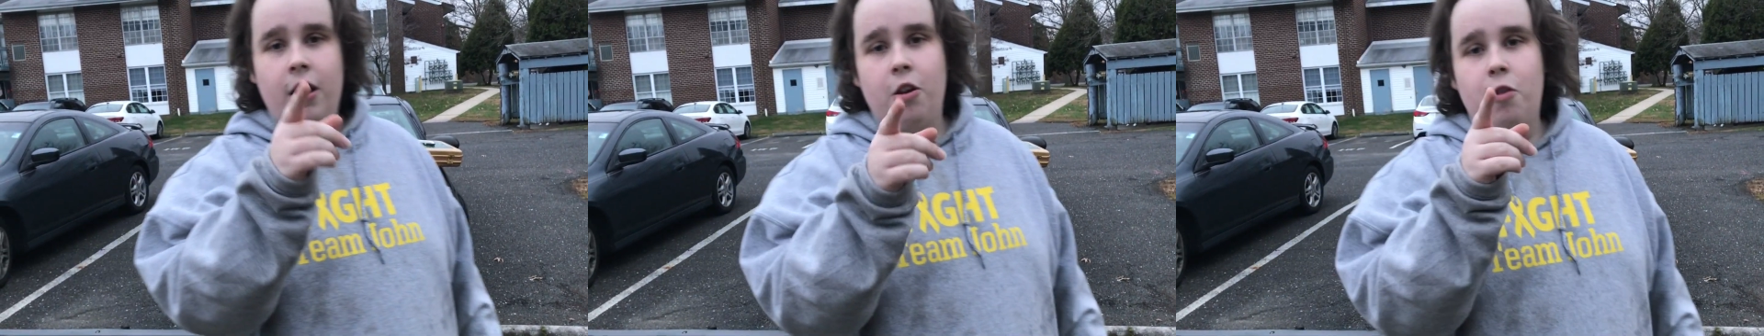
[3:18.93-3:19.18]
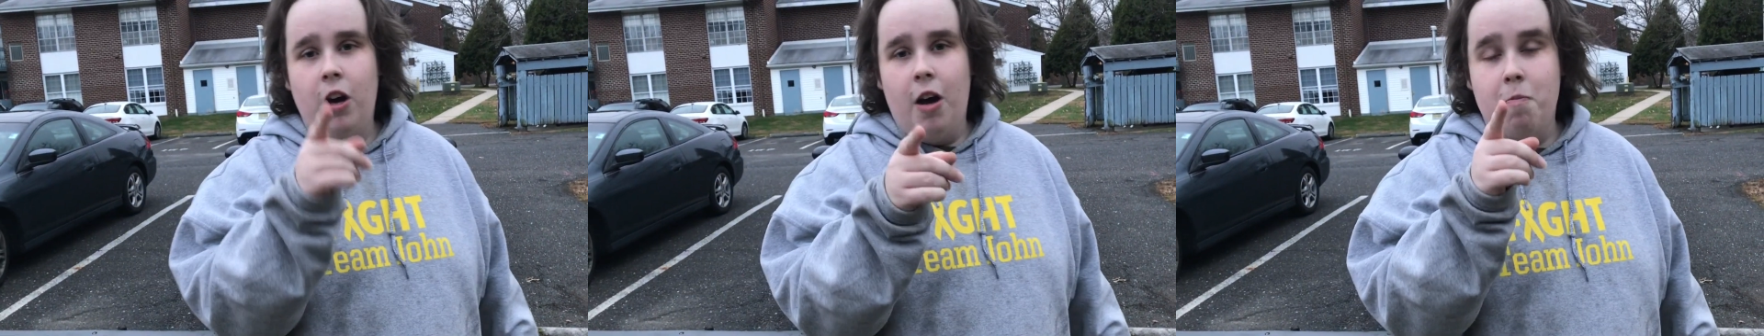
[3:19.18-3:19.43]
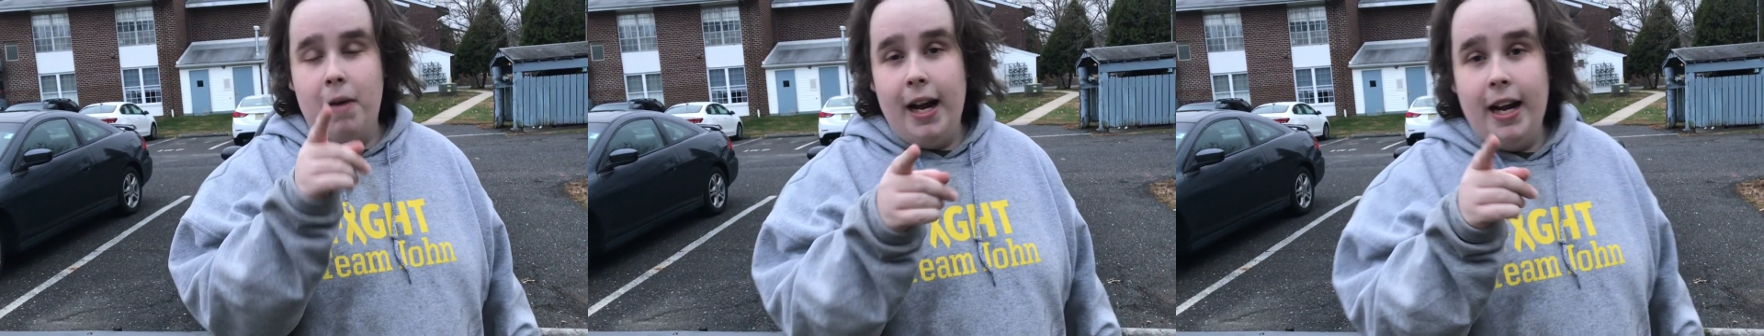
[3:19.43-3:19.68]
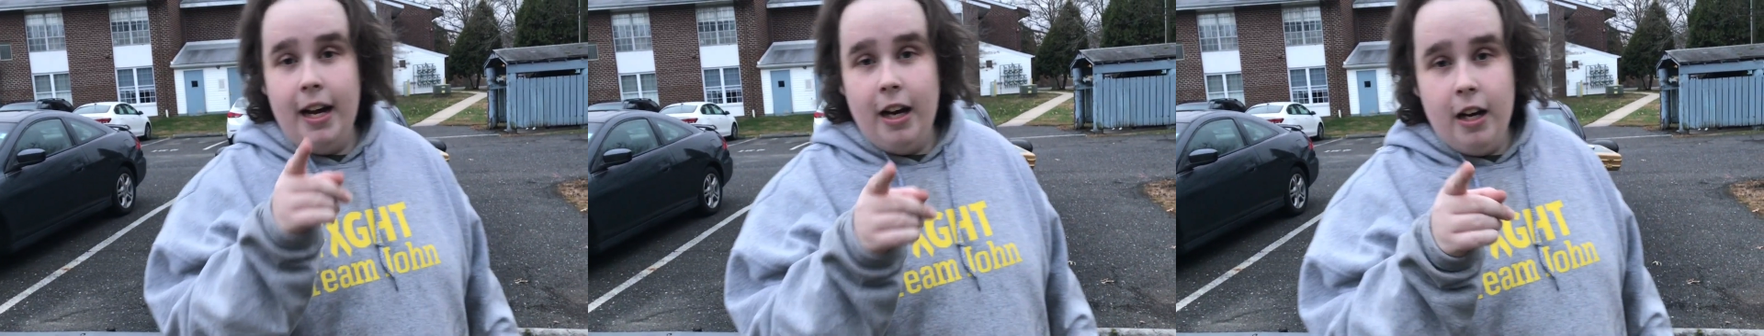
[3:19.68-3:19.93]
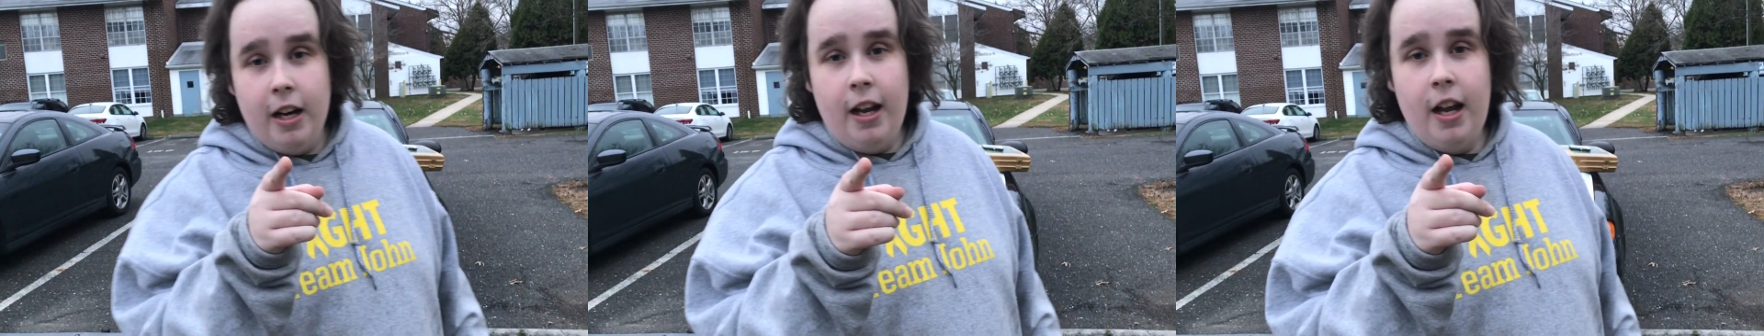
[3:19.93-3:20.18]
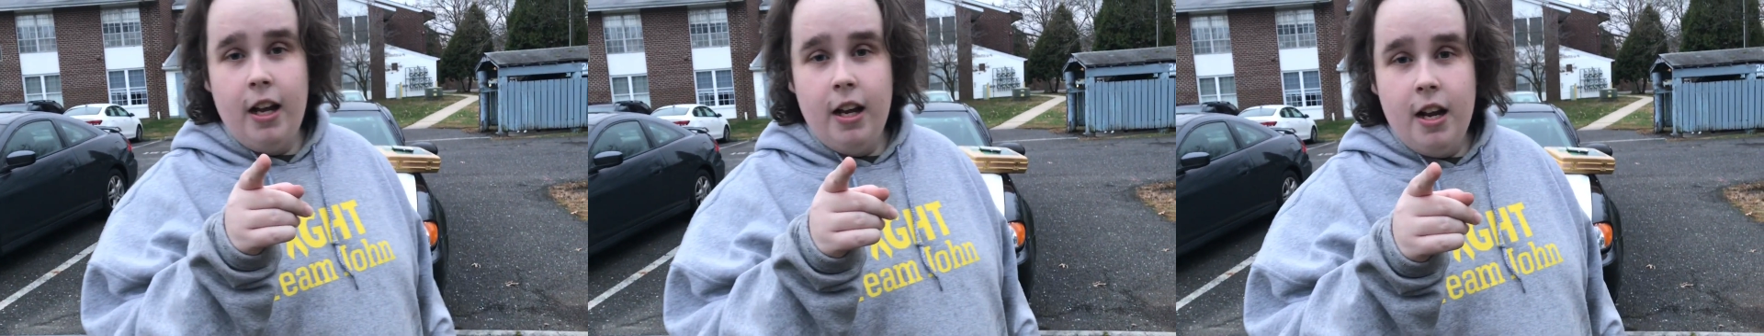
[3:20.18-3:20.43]
You cut my hair,
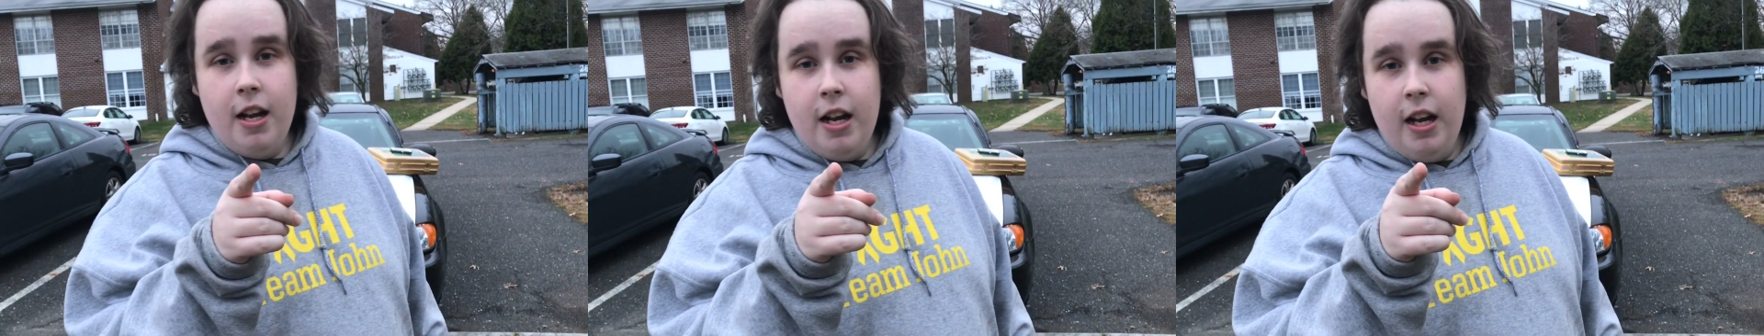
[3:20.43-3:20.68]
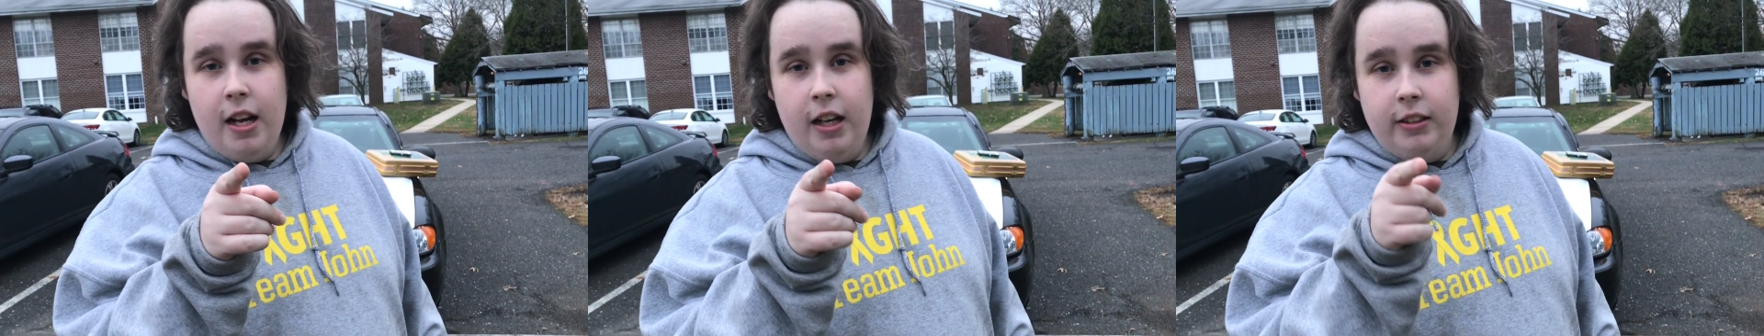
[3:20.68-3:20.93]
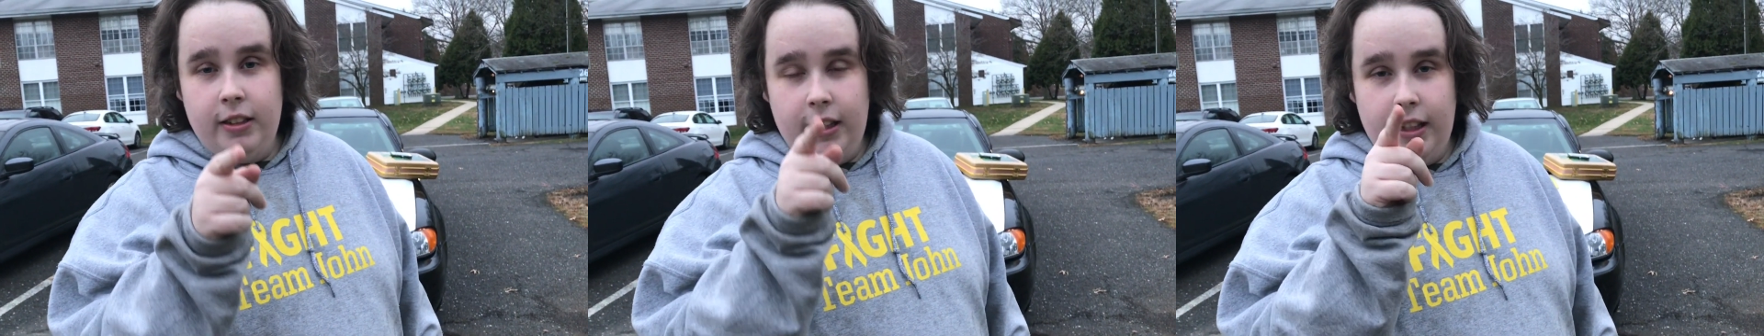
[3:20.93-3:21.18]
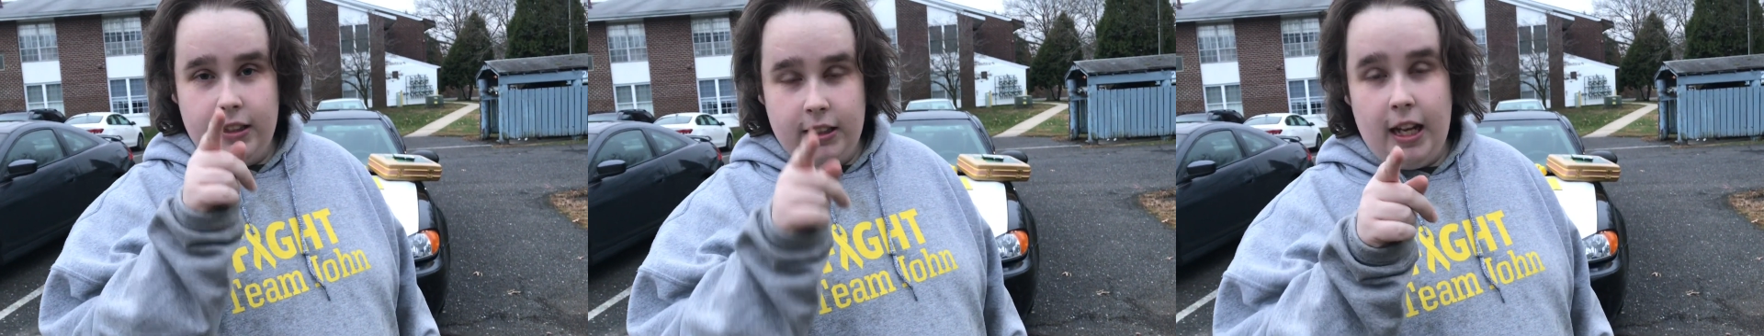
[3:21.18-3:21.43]
it's